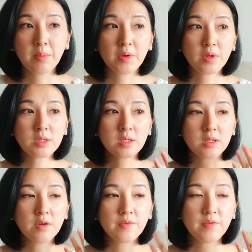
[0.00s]
Because the
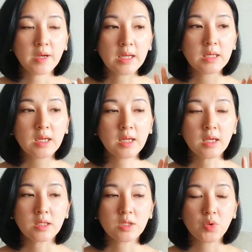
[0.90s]
nerve ending
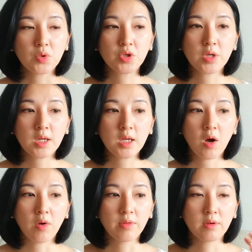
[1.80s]
is usually
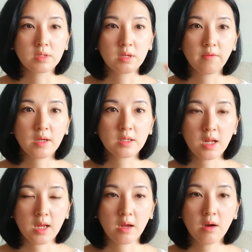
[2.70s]
on the surface
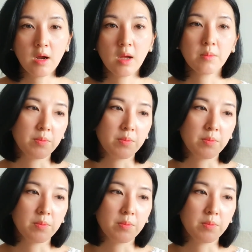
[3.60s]
layer, but